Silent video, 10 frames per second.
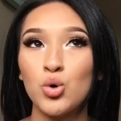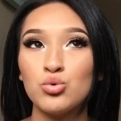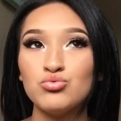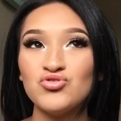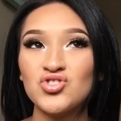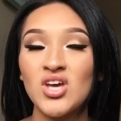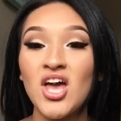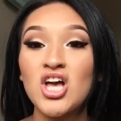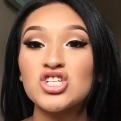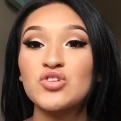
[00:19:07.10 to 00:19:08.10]
Cons.
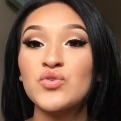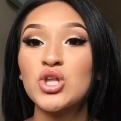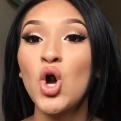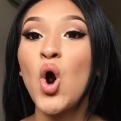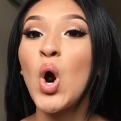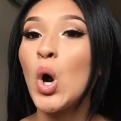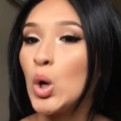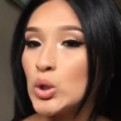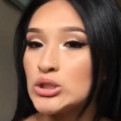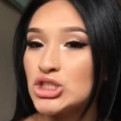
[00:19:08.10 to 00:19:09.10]
So for the
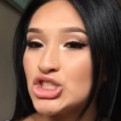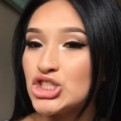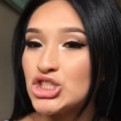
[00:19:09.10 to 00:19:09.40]
cons,